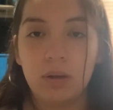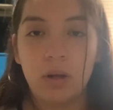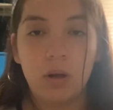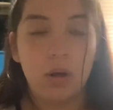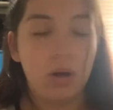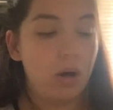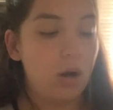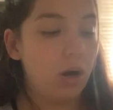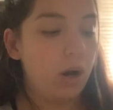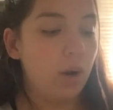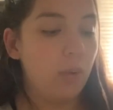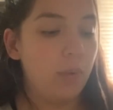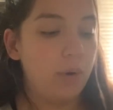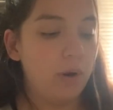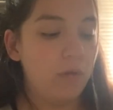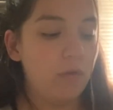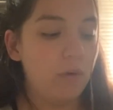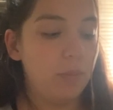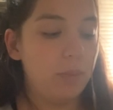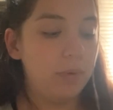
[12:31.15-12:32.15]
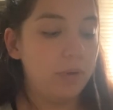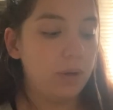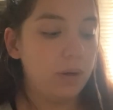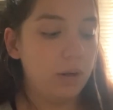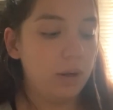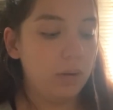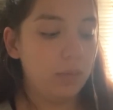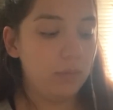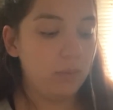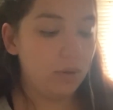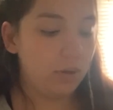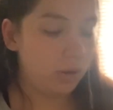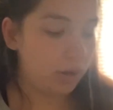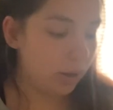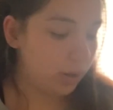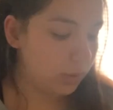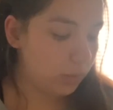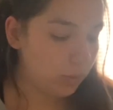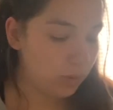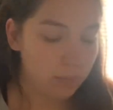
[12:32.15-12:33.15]
or whatever, but then I realized we
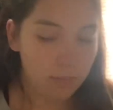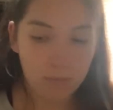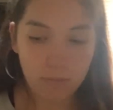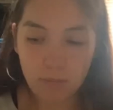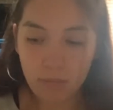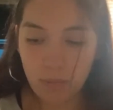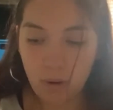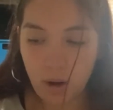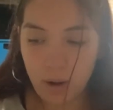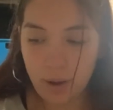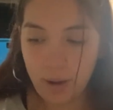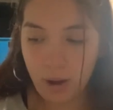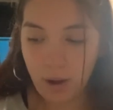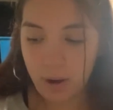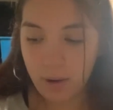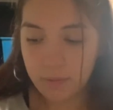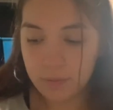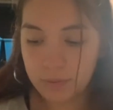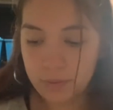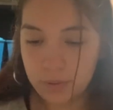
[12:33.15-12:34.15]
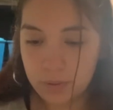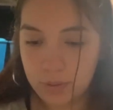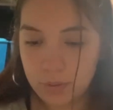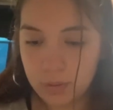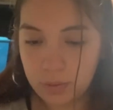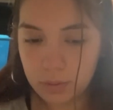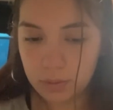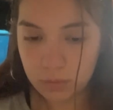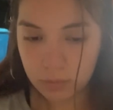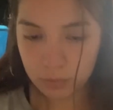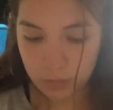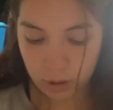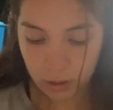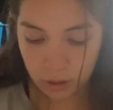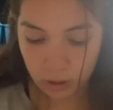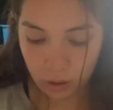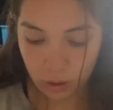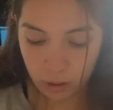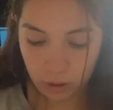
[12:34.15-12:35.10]
might have too many.